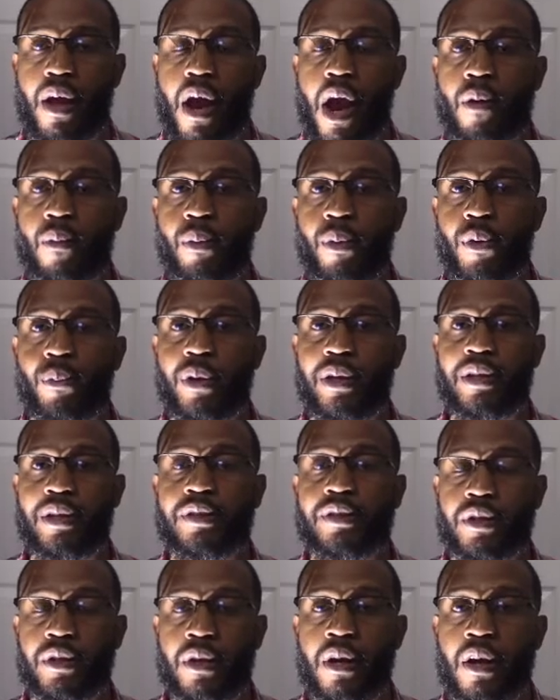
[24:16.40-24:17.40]
Are we
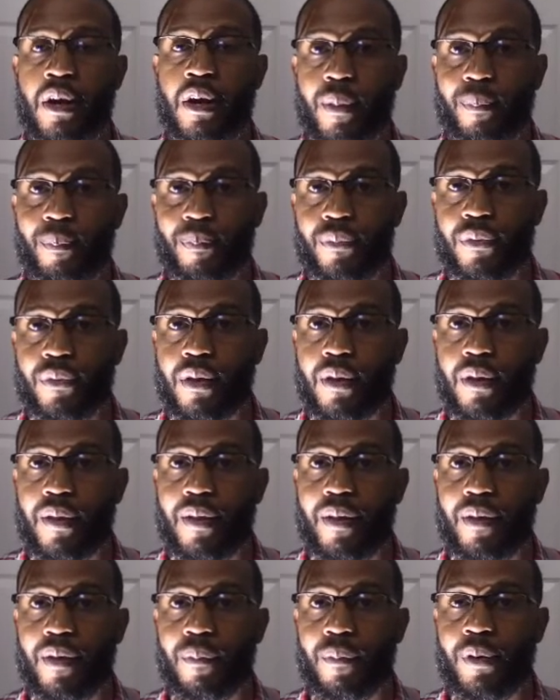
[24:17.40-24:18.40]
willing to come
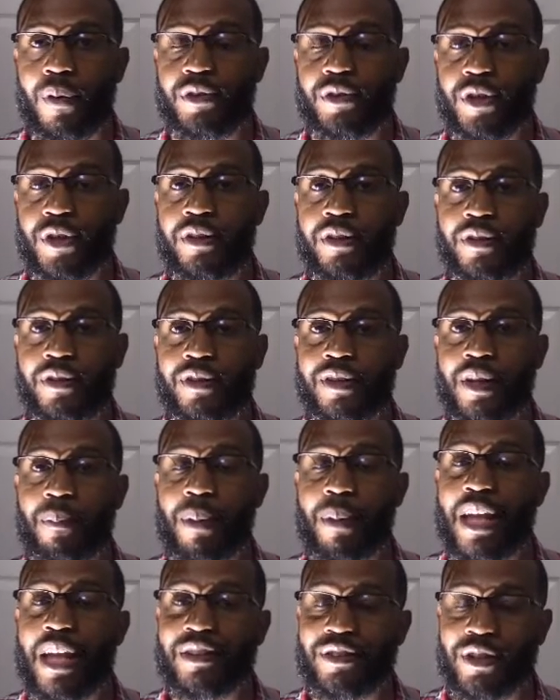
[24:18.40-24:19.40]
when Jesus
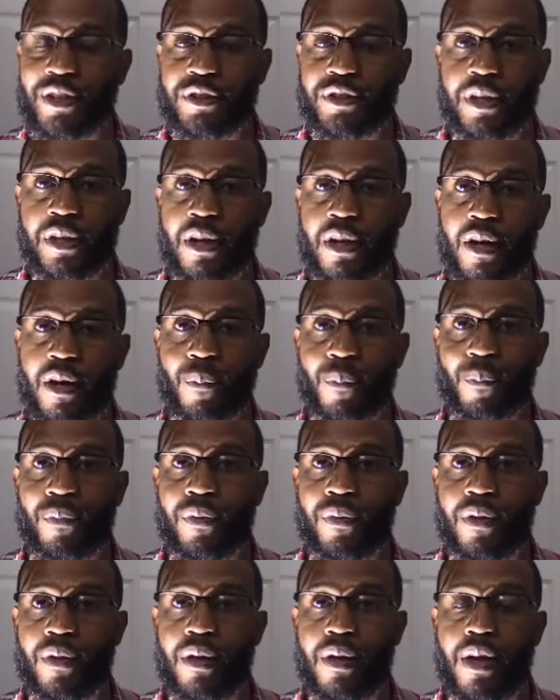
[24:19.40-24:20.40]
commands us to come?
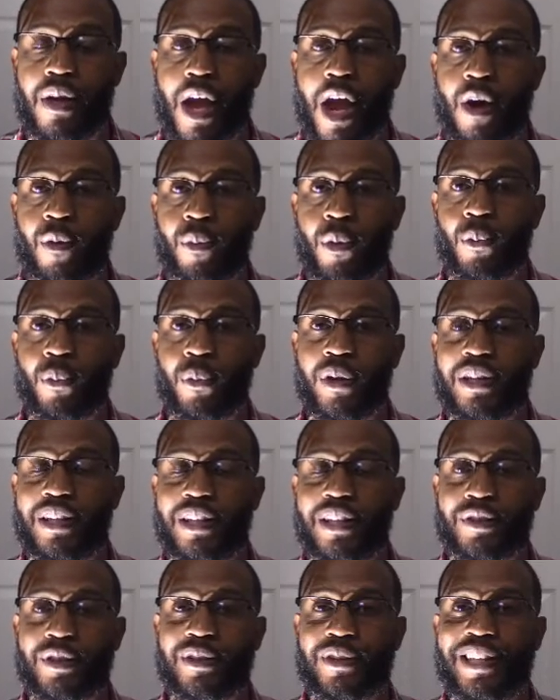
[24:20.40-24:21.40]
Are we
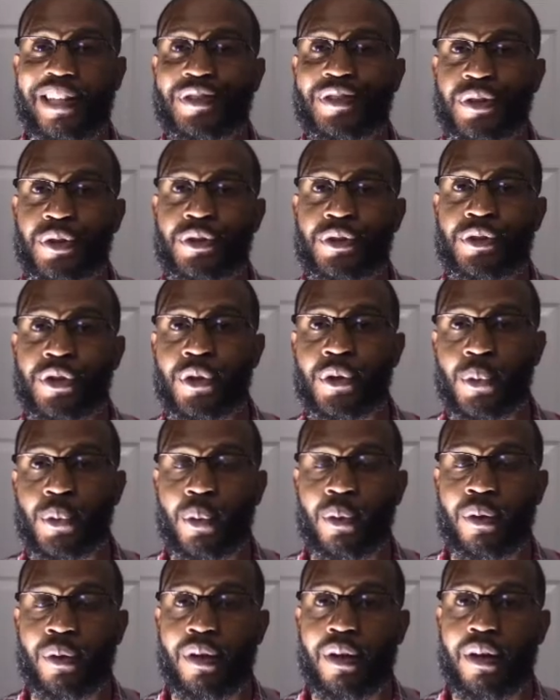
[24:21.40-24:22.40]
willing to listen
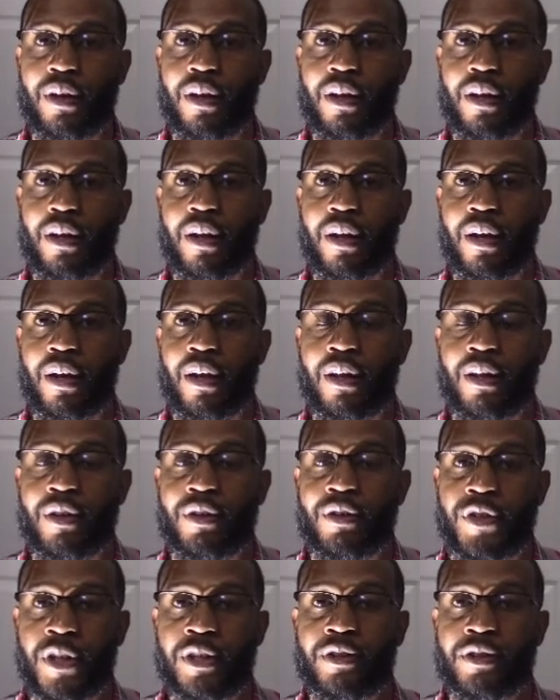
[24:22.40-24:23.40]
to
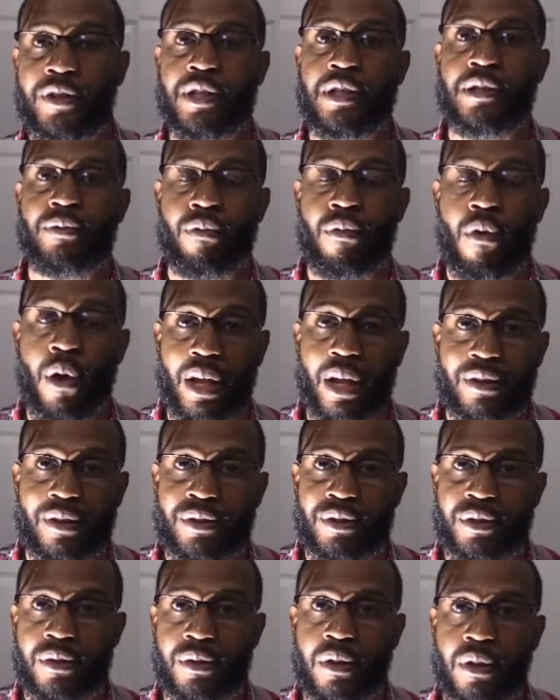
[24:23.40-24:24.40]
Jesus'
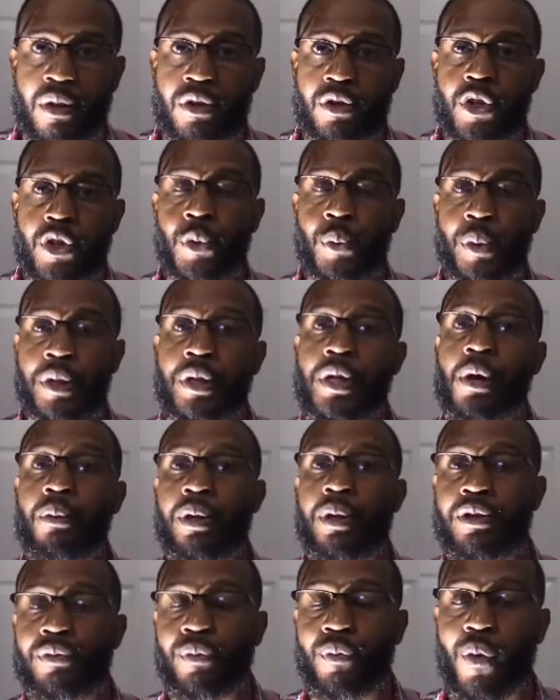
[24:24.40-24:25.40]
voice? Do we
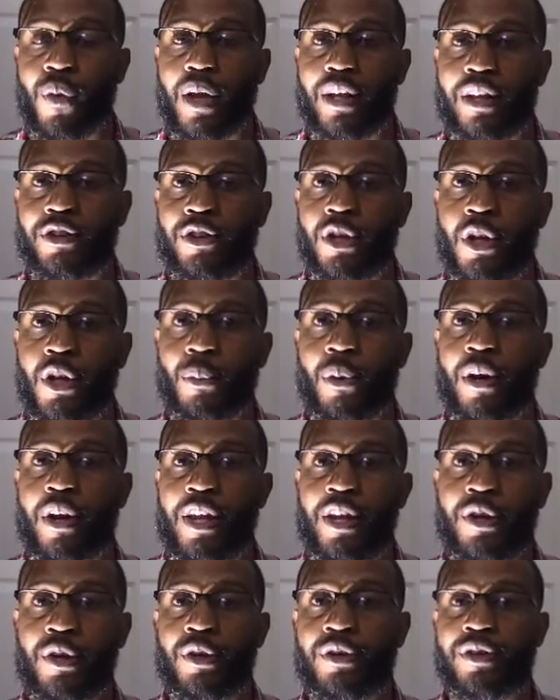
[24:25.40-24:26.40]
know His voice? Well,
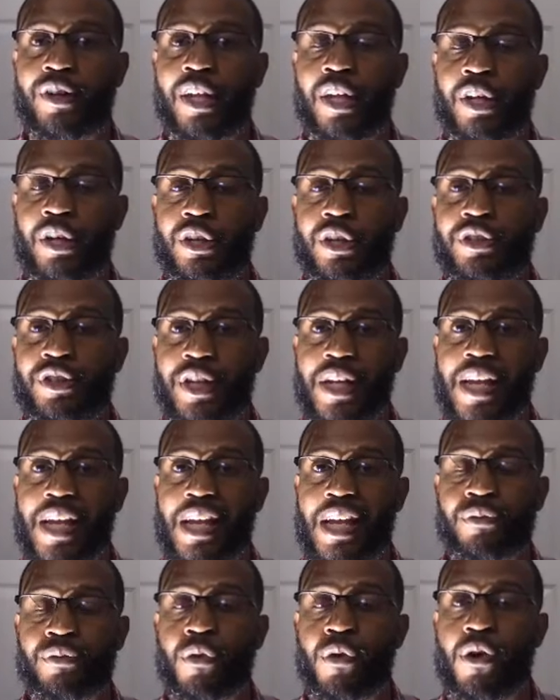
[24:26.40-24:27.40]
here's a good
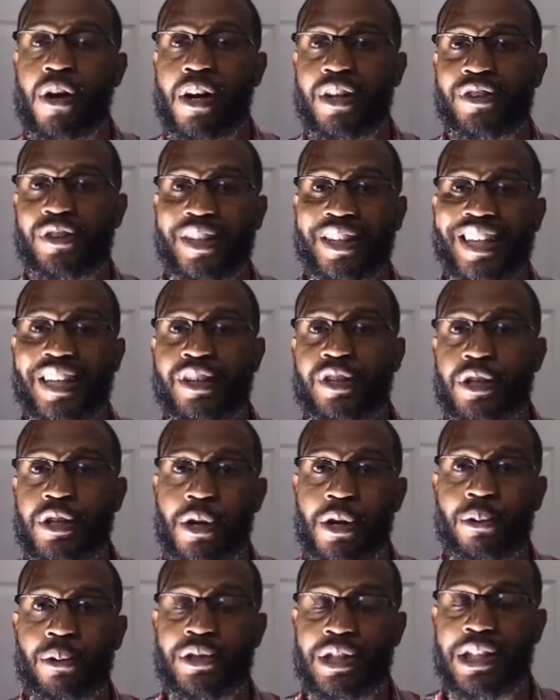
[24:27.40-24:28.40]
chance for us to get to
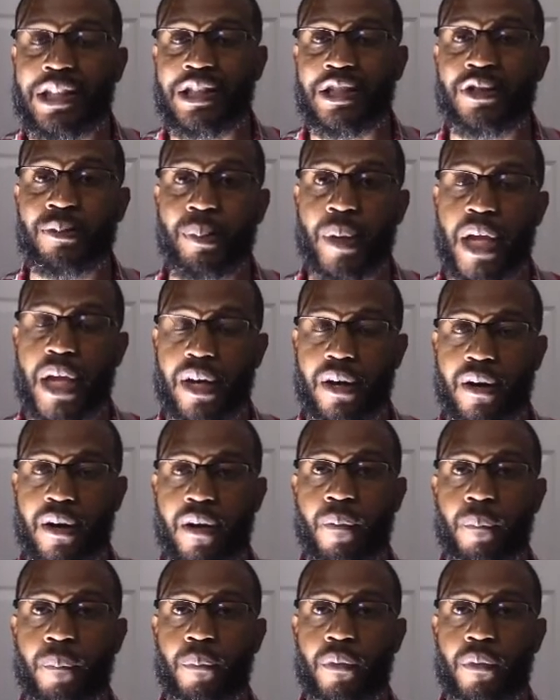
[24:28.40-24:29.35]
know Jesus better,